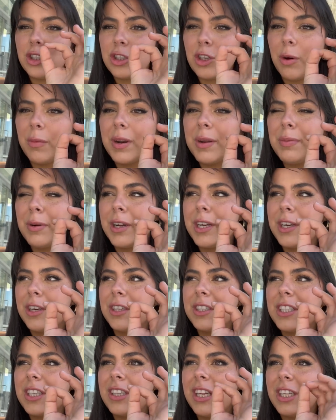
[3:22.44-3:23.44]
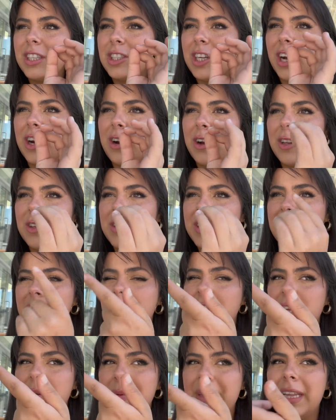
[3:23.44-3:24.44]
so many pretty girls here, like Jack Harlow could
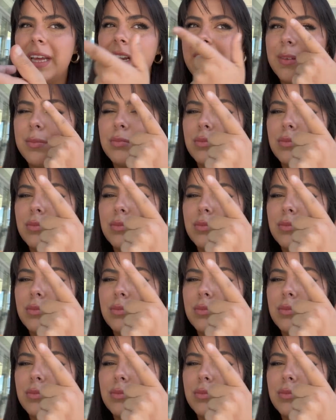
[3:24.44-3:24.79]
literally be like,